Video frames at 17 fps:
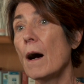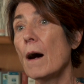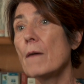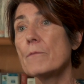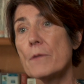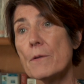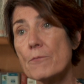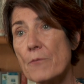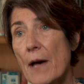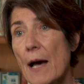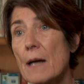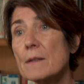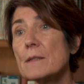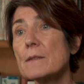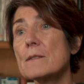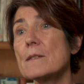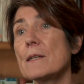of the
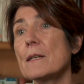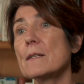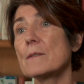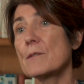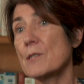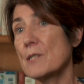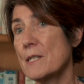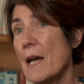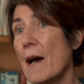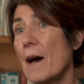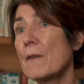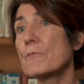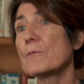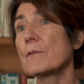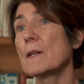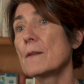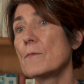faculty and
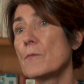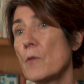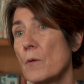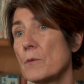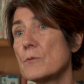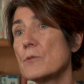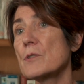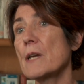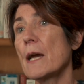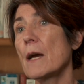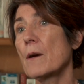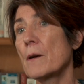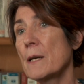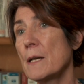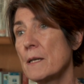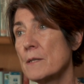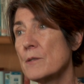staff in those
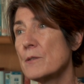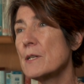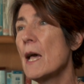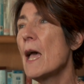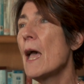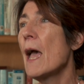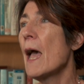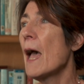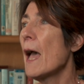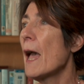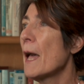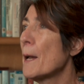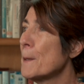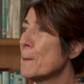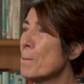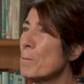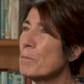areas.
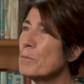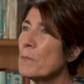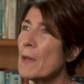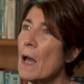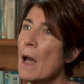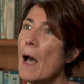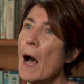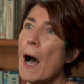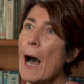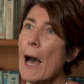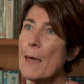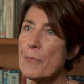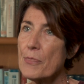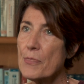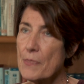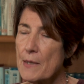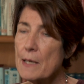And I
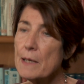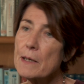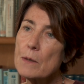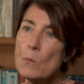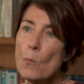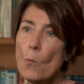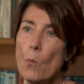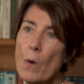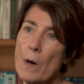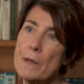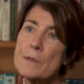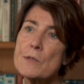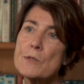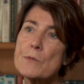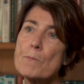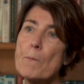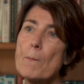think it
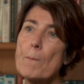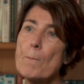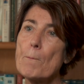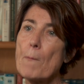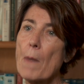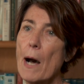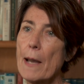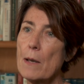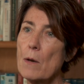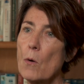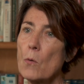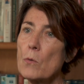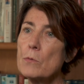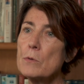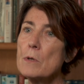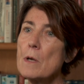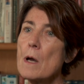was my
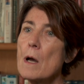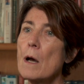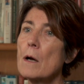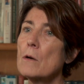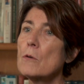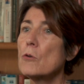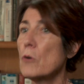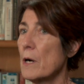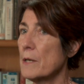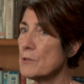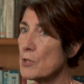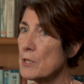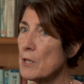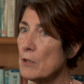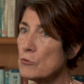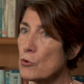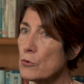own
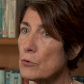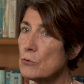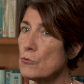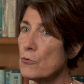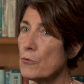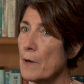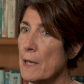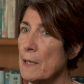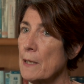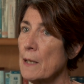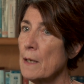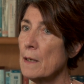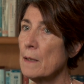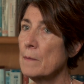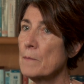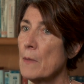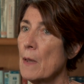cross-cultural
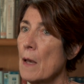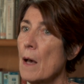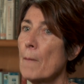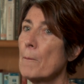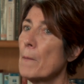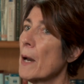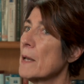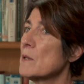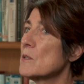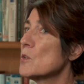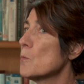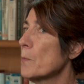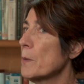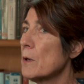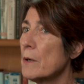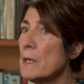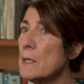training, my
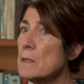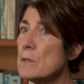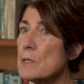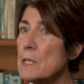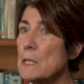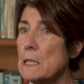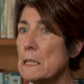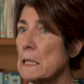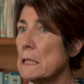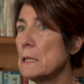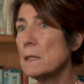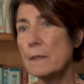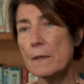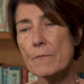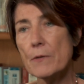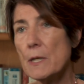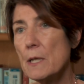experience in
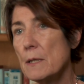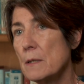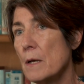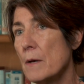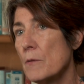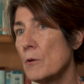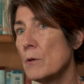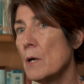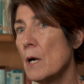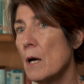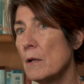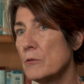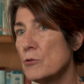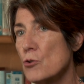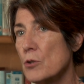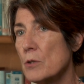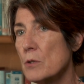living in other
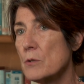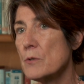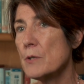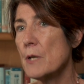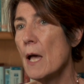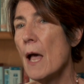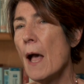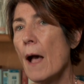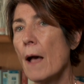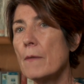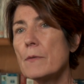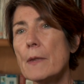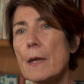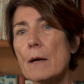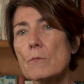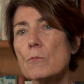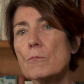cultures
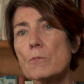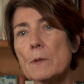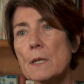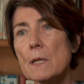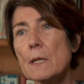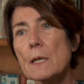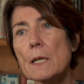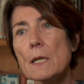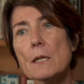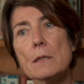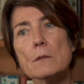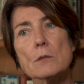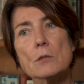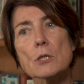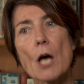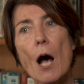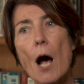that really
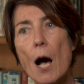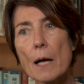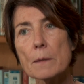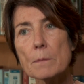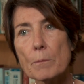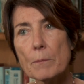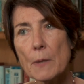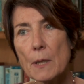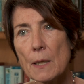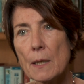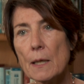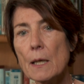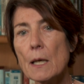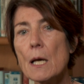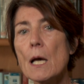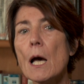taught me